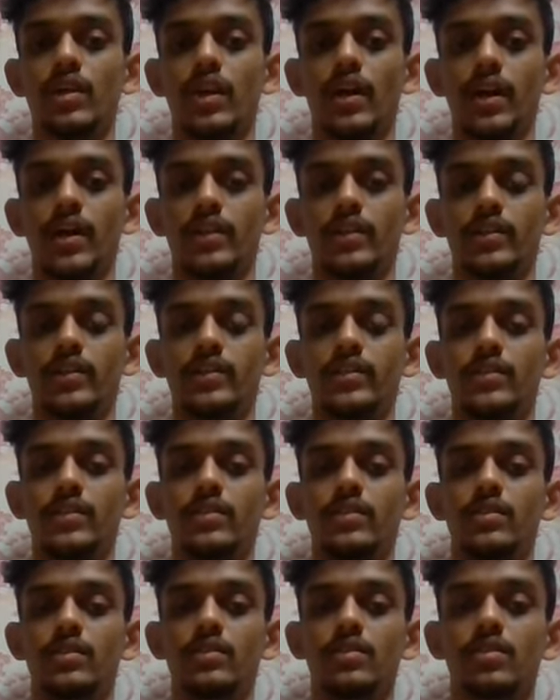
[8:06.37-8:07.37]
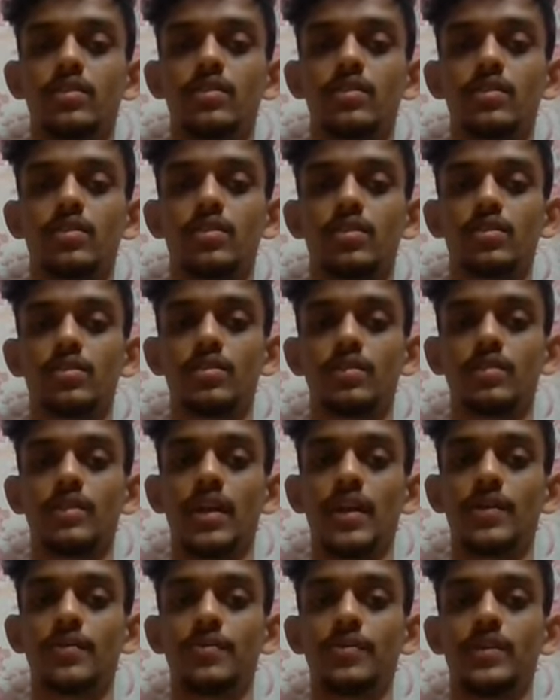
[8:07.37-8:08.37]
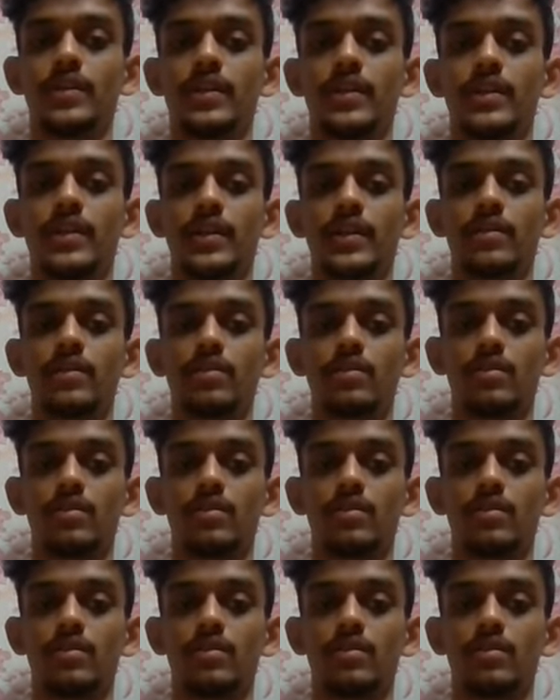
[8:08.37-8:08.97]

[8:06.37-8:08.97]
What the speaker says: and in that will take